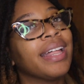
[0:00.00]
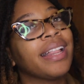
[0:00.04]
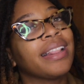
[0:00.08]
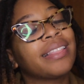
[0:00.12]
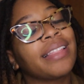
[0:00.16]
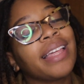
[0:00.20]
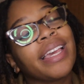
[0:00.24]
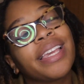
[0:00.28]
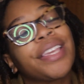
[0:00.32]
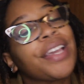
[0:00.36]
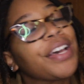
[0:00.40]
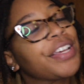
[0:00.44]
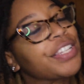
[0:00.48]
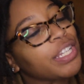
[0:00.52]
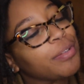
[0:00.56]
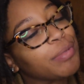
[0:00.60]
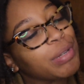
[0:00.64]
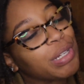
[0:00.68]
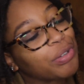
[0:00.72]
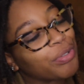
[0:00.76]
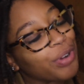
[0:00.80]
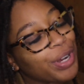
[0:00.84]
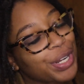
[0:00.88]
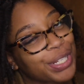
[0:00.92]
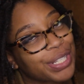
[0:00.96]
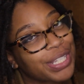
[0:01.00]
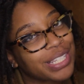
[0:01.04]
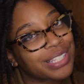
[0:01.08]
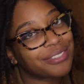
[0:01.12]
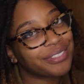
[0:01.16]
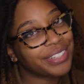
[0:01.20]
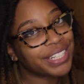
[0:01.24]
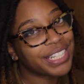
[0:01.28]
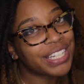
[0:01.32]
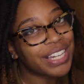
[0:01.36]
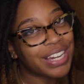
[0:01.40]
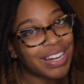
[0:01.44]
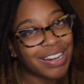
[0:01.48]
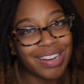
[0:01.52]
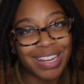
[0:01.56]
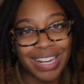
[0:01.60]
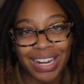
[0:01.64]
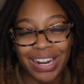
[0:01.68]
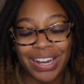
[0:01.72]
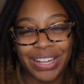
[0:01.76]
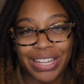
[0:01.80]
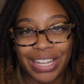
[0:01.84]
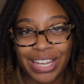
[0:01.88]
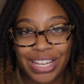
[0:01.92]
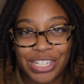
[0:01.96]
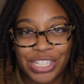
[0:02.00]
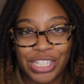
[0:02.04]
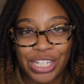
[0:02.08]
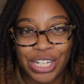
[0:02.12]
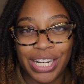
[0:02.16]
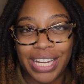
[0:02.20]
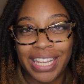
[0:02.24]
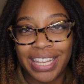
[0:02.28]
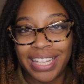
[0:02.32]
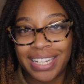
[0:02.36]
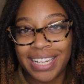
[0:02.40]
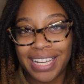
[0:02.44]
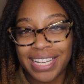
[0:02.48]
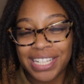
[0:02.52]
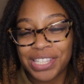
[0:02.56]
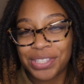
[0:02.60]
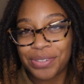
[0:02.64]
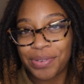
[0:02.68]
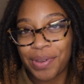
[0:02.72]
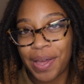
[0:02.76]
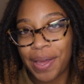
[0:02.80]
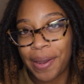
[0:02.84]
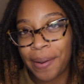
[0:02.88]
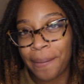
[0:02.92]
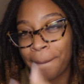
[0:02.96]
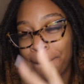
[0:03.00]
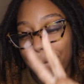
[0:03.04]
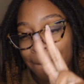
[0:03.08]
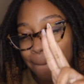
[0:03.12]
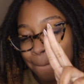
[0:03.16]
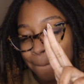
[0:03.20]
Thank y'all so much for watching this video, and I'll catch y'all in the next one.